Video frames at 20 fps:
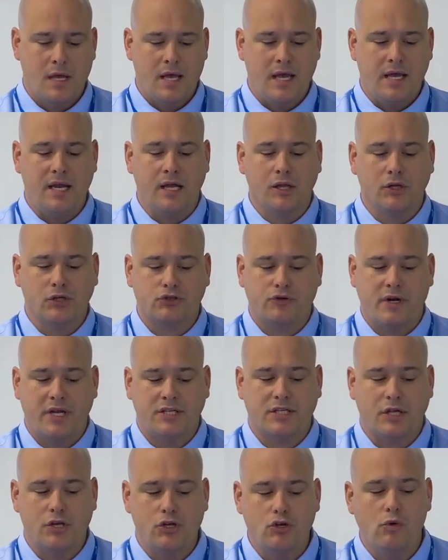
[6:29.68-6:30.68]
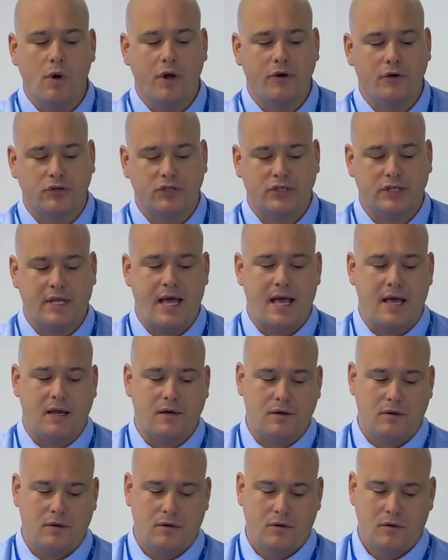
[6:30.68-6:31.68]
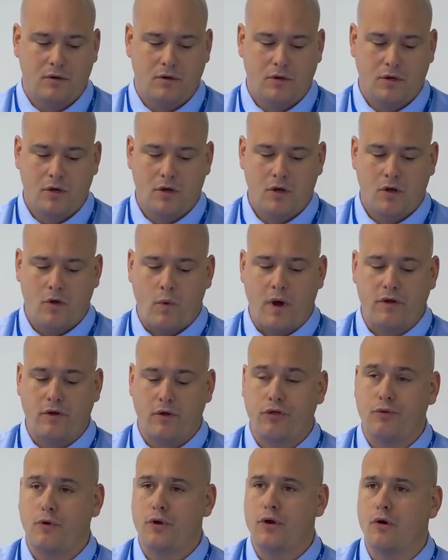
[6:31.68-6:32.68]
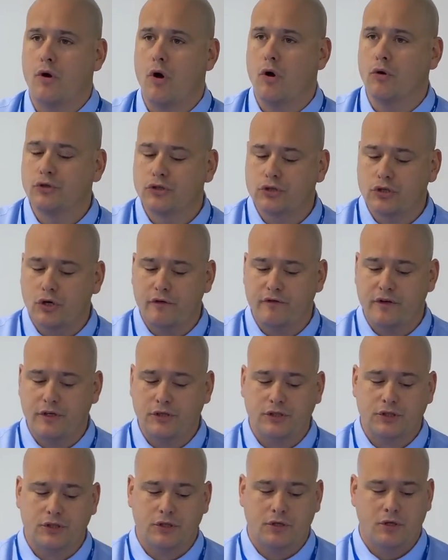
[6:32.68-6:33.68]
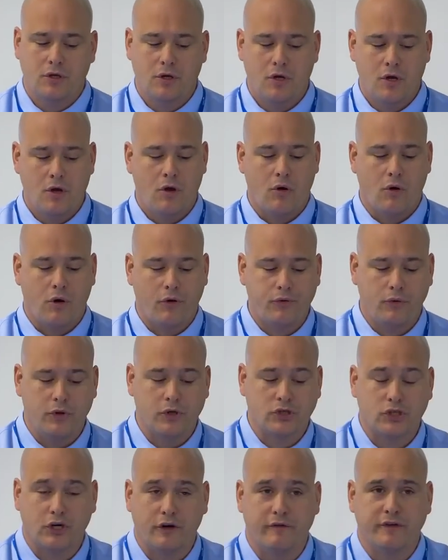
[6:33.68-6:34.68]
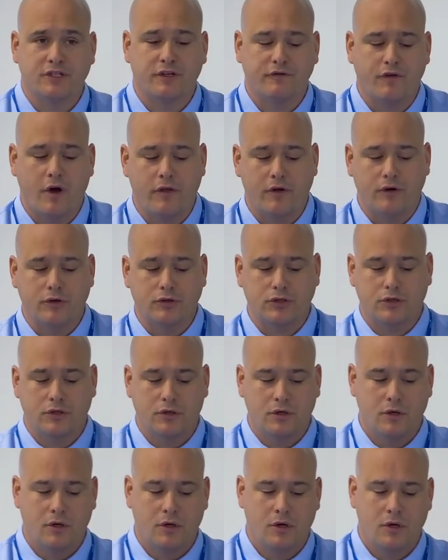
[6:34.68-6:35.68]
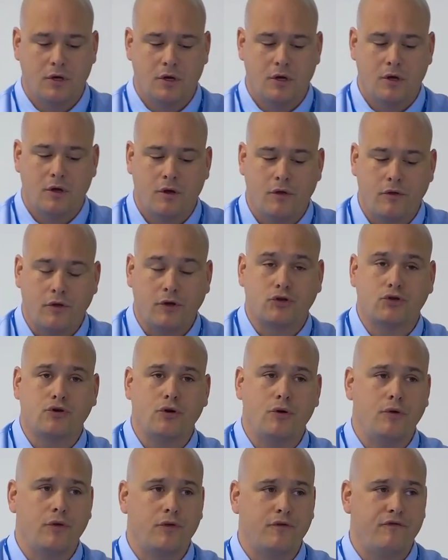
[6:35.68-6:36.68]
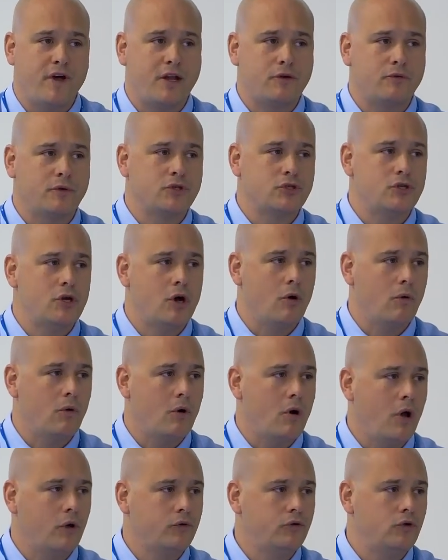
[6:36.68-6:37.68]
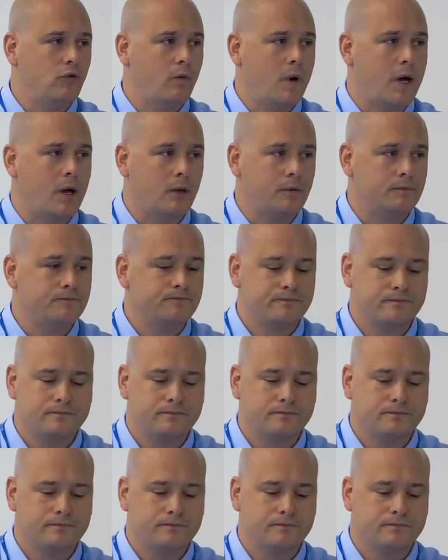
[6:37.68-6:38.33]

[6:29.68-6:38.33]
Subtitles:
It illustrates that you understand, whether through your own service or through the service of others, the truth veterans know all too well.